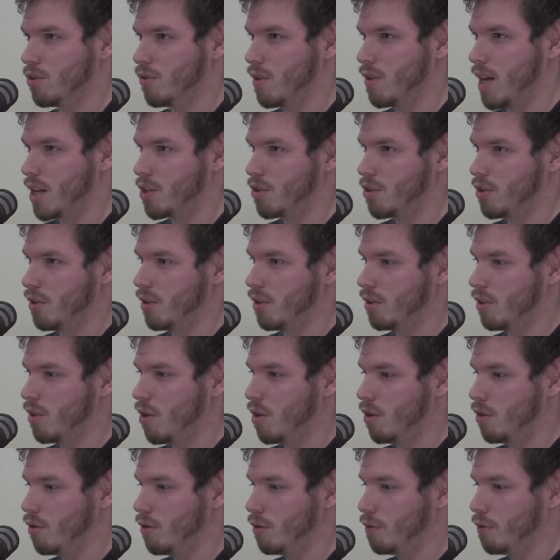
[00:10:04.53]
interaction, a
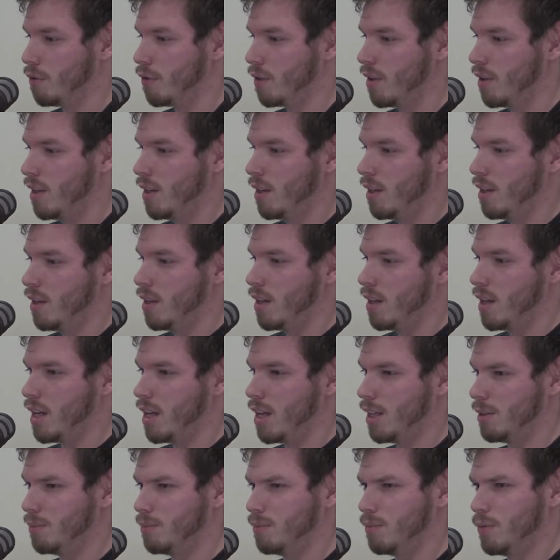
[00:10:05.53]
lot of
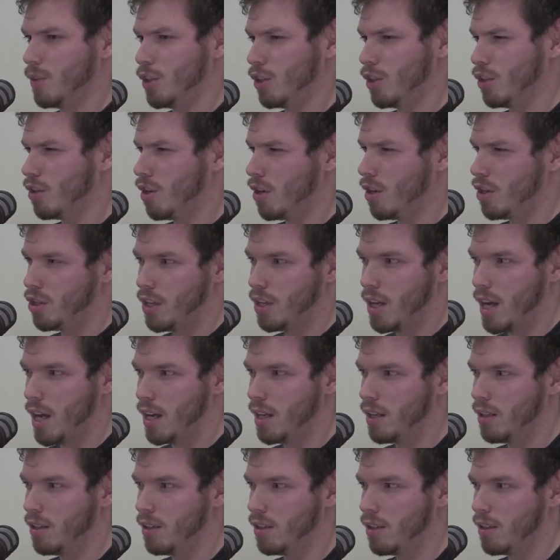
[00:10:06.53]

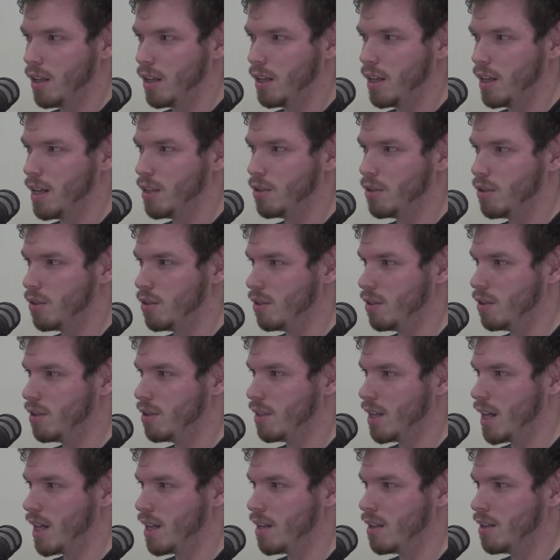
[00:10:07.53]
negotiating, I guess you could
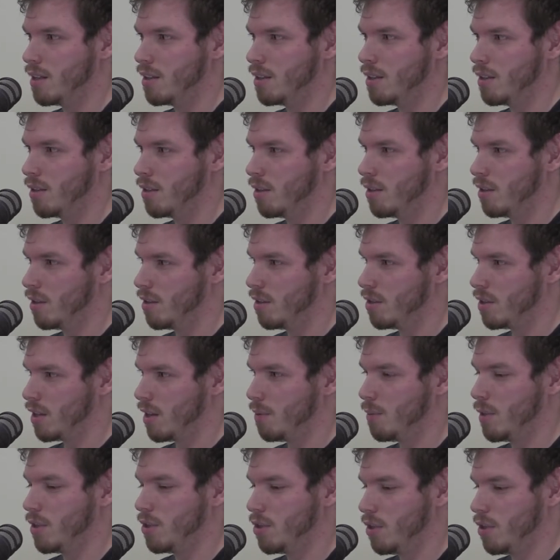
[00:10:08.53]
say.
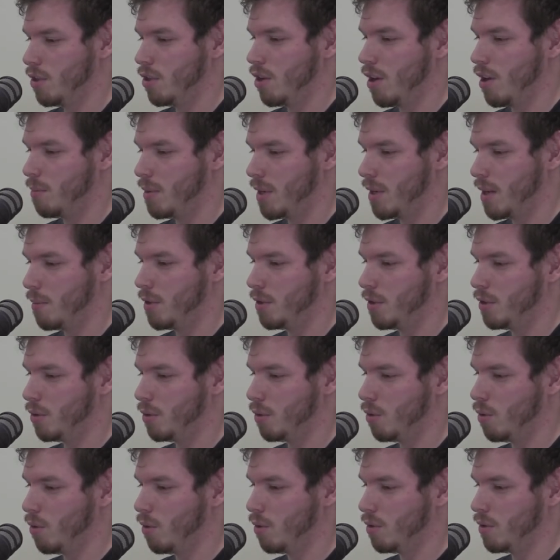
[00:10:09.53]
Because once you open up the
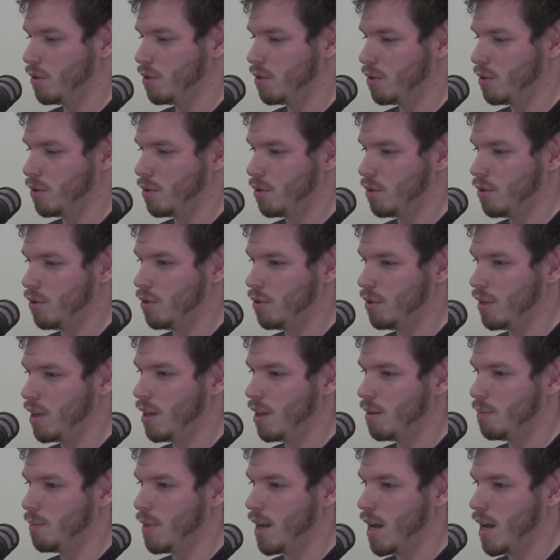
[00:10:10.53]
door to
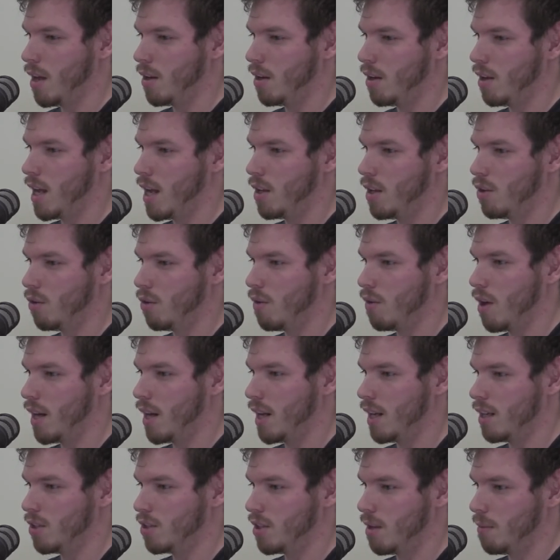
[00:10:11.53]
gunpowder and you're
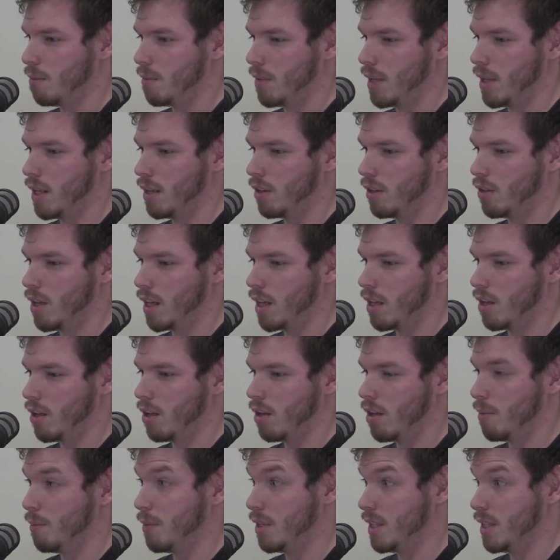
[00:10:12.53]
running something like
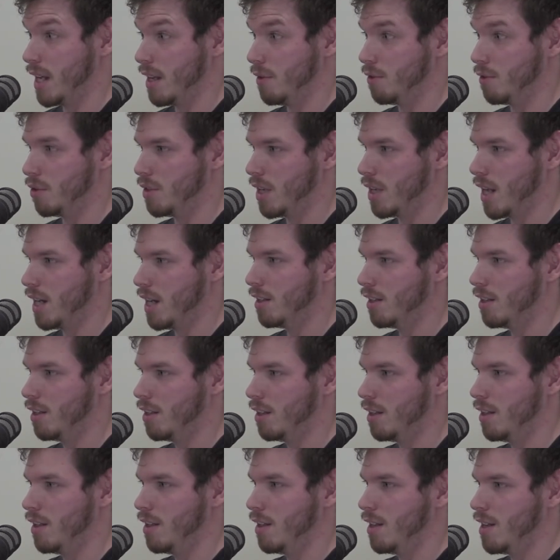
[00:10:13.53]
a medieval setting,
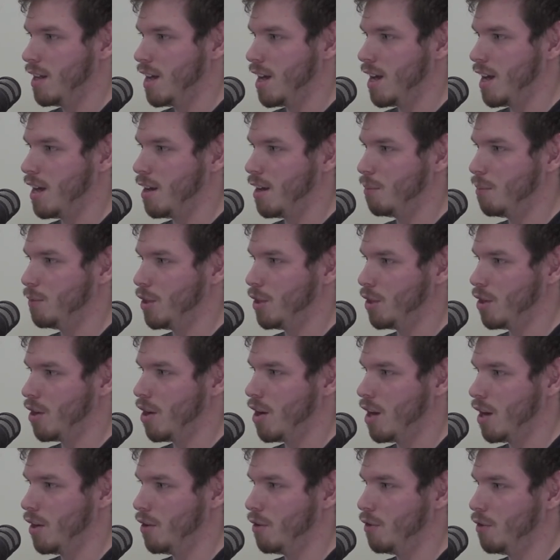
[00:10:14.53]
you
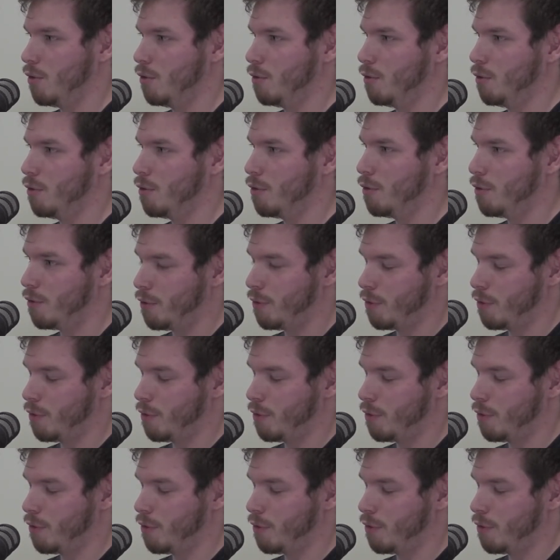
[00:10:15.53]
kind of...